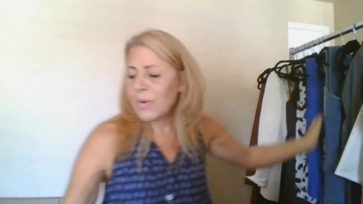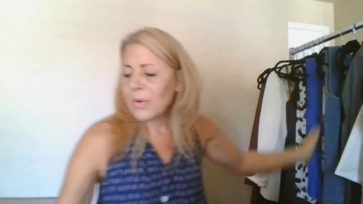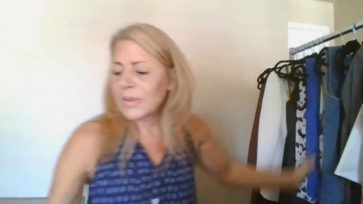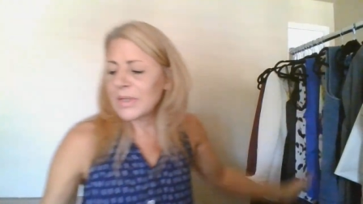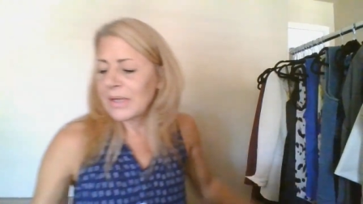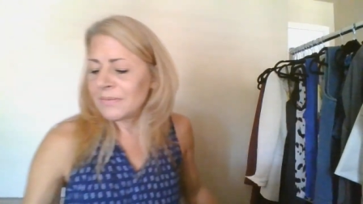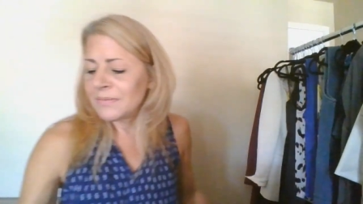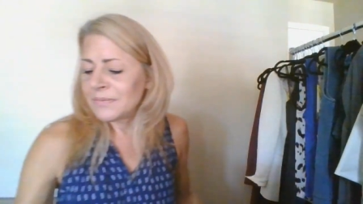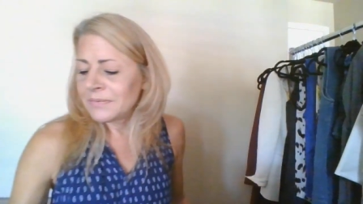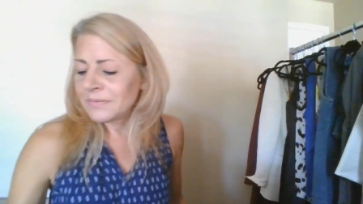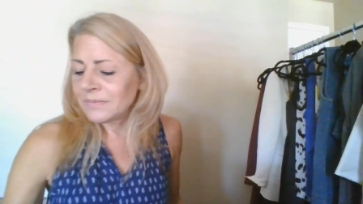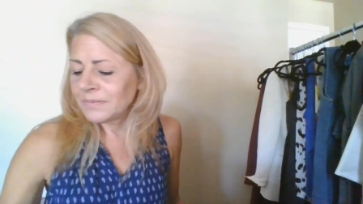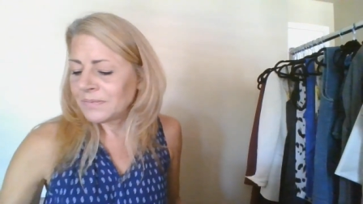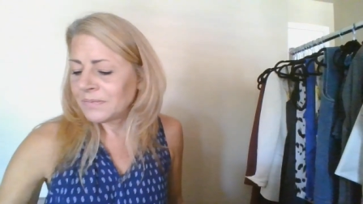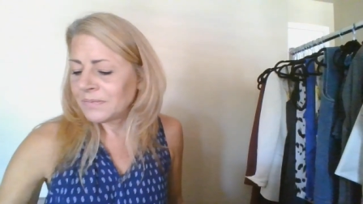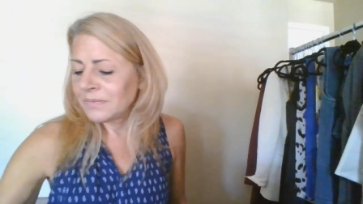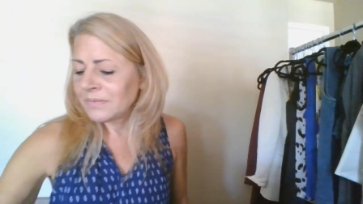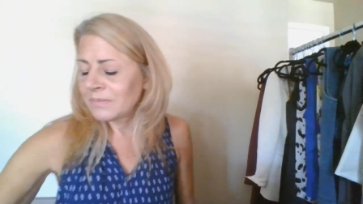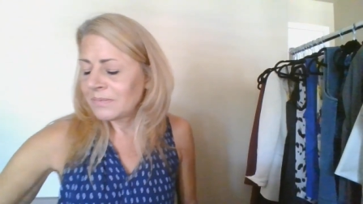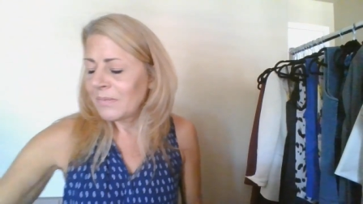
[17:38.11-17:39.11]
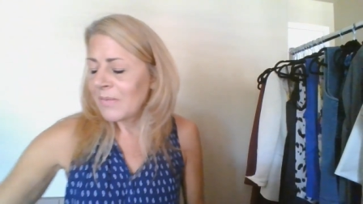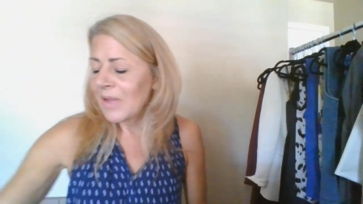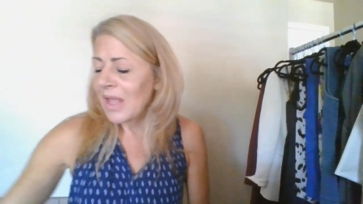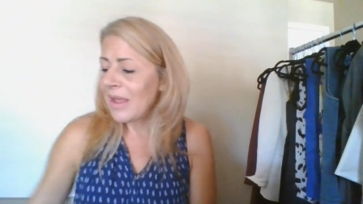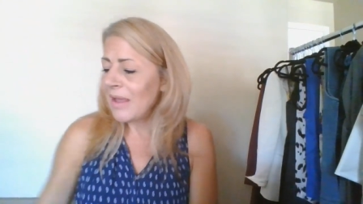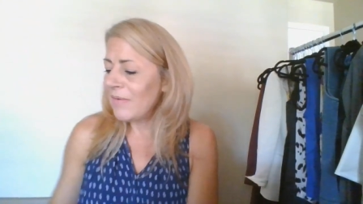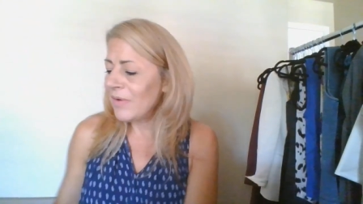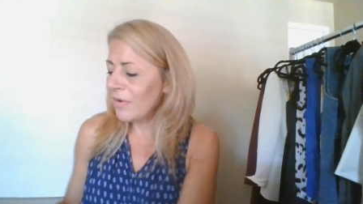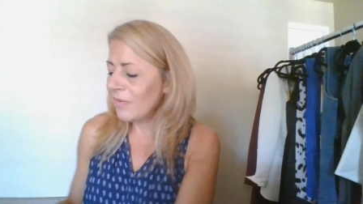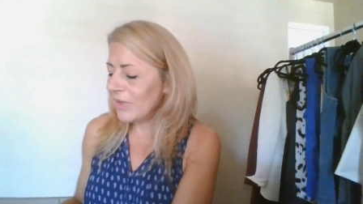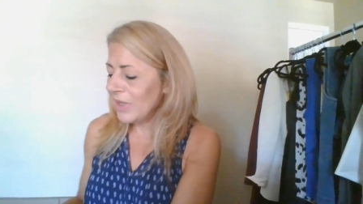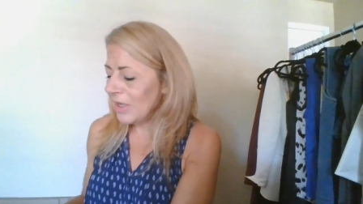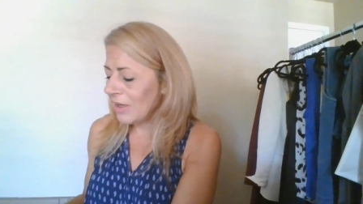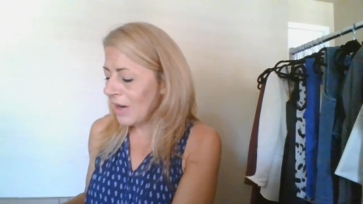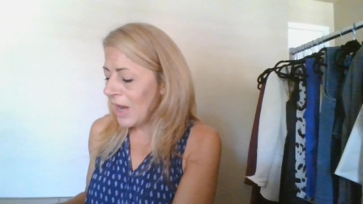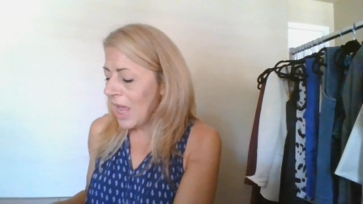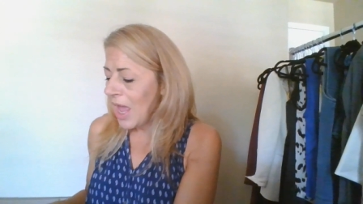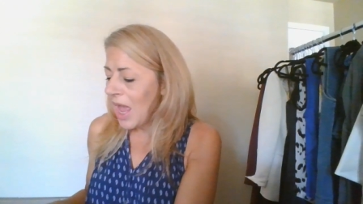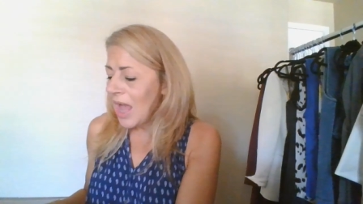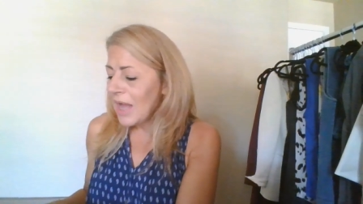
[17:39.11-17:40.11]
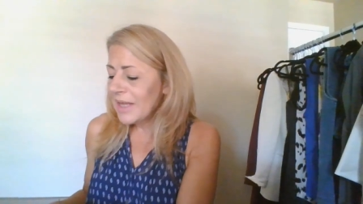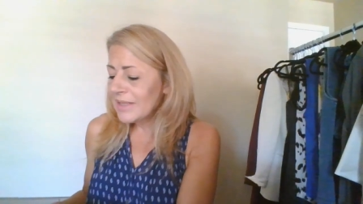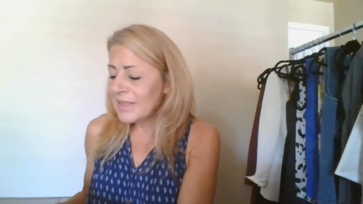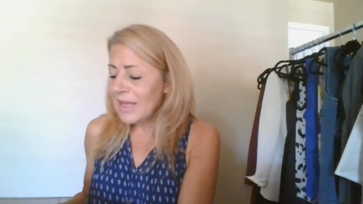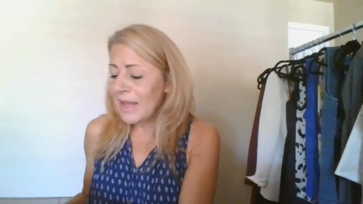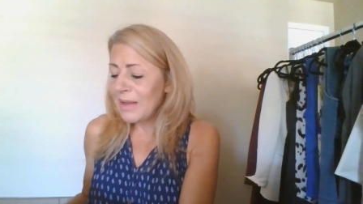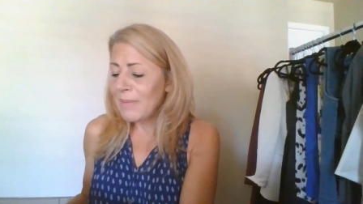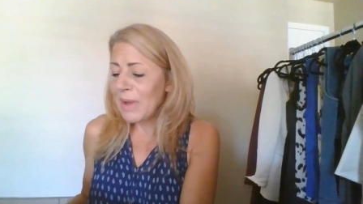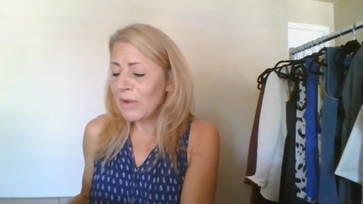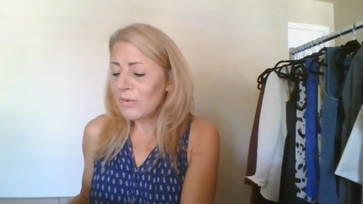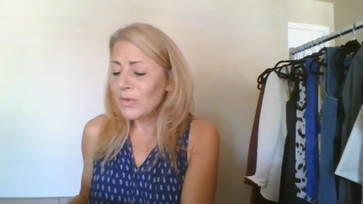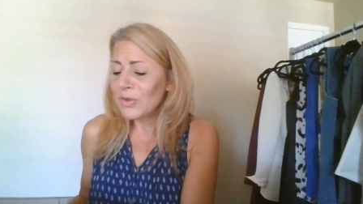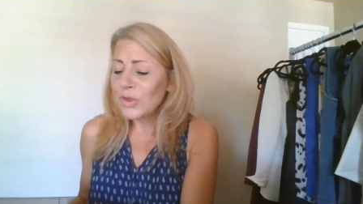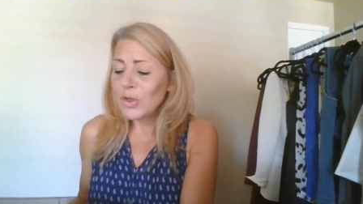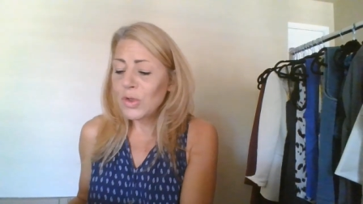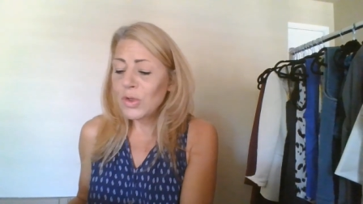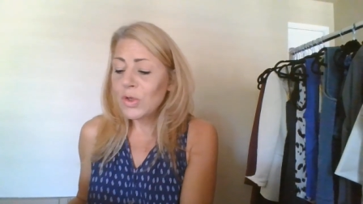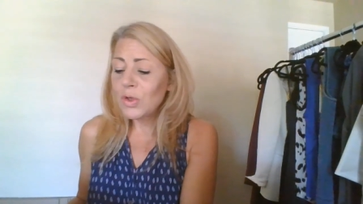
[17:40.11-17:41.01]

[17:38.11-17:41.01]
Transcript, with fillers: Hold on. I have it over here because I about,